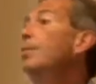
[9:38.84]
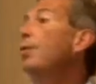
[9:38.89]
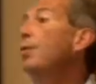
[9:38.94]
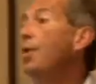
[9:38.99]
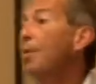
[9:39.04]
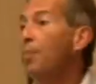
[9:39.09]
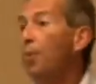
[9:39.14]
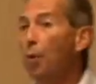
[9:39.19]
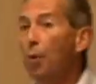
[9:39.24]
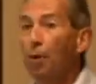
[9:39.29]

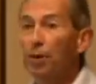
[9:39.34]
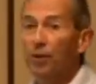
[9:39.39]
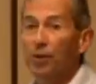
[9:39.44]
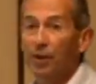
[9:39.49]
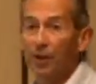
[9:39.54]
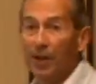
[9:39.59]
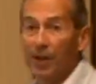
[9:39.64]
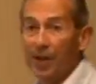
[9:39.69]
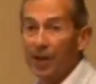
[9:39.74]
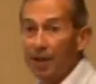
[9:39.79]
more
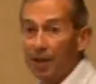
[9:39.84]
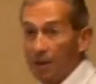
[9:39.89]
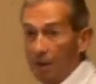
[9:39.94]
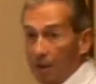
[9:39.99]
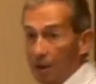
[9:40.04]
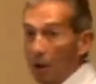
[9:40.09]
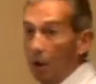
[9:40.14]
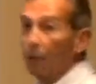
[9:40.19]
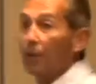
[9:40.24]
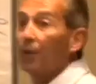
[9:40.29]
importantly,
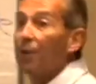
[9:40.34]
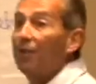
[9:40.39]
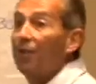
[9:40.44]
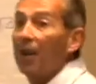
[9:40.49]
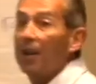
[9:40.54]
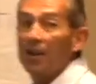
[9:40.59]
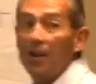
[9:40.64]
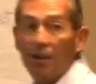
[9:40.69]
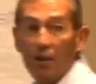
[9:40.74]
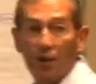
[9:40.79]

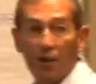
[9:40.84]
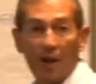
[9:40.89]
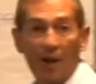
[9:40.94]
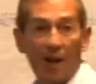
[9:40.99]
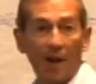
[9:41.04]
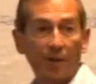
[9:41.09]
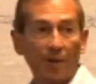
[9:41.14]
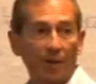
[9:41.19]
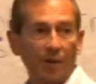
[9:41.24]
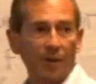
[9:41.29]
undervalued
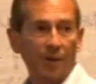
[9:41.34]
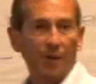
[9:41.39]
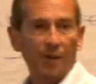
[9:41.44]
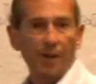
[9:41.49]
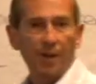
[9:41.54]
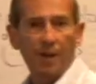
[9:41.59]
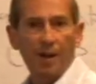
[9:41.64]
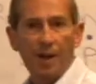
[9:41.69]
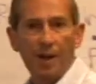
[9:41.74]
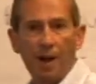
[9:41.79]
shares,
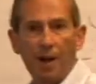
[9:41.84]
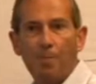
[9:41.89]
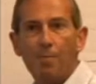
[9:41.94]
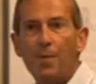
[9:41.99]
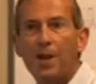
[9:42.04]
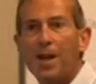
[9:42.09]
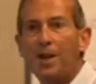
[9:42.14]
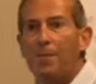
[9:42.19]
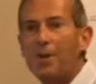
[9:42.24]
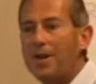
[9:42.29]

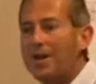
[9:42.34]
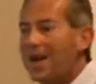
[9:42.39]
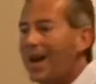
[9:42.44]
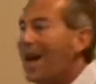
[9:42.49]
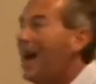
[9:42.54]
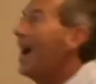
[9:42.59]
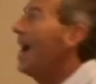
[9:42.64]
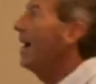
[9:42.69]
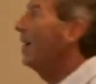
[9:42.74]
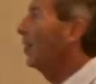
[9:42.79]
and maybe
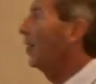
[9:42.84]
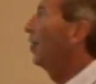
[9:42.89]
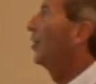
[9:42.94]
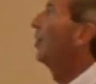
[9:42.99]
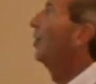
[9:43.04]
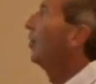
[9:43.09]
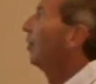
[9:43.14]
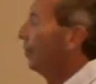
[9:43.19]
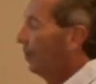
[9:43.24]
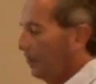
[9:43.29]

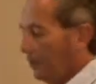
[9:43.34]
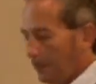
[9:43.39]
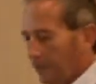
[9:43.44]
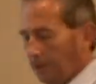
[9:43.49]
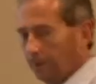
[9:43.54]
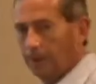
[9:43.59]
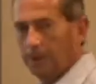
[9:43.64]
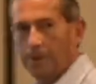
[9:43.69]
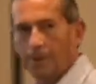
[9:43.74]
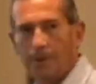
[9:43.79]
act
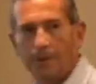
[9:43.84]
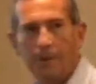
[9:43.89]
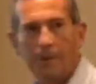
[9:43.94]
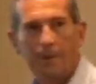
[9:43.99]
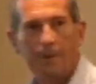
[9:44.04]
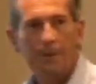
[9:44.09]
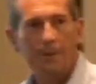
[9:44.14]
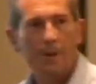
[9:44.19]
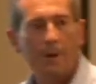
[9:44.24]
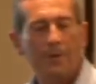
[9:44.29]

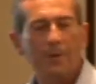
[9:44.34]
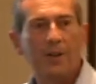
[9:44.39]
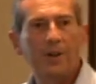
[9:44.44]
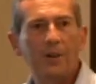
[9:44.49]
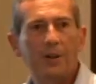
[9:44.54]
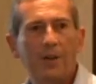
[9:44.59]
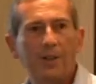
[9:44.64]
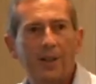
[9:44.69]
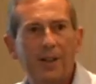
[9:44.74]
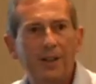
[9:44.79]
on
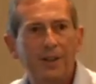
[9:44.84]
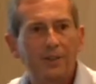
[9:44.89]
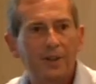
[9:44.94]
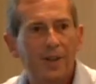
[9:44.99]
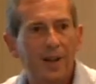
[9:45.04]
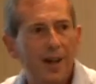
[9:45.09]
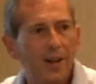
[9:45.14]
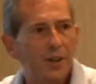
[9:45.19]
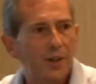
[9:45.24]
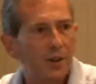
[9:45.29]
this
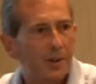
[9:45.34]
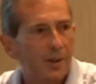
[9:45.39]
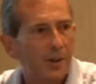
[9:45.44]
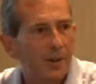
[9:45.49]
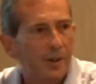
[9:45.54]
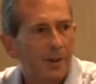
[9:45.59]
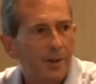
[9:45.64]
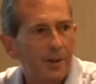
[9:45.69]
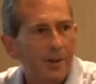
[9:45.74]
identification.